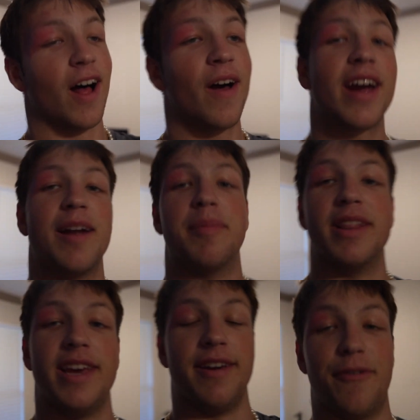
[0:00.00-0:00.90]
y'all aren't gonna
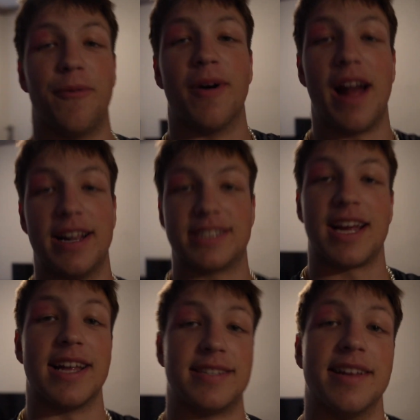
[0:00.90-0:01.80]
believe what I just
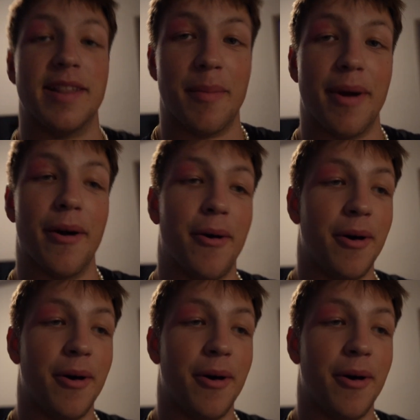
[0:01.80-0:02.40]
got sent in the mail.